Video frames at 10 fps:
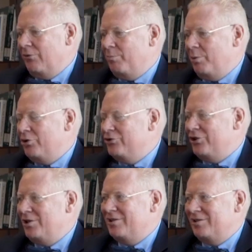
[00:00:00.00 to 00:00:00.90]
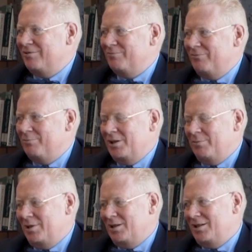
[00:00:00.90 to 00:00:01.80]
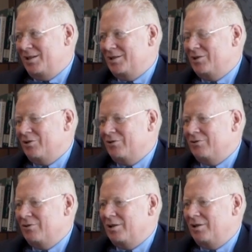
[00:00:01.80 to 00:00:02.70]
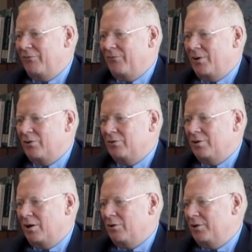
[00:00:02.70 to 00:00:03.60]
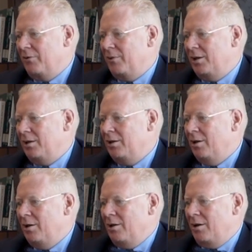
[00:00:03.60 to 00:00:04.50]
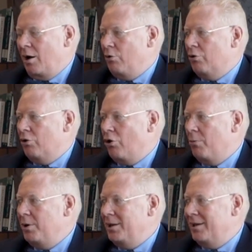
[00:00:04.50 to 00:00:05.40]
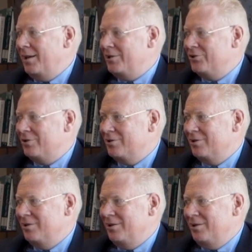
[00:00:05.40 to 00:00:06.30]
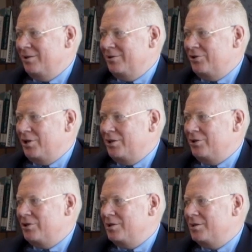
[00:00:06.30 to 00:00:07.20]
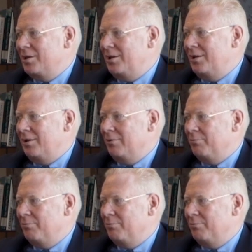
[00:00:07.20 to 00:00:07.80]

of burned children many, many years ago, and I found out a way how communication changes healing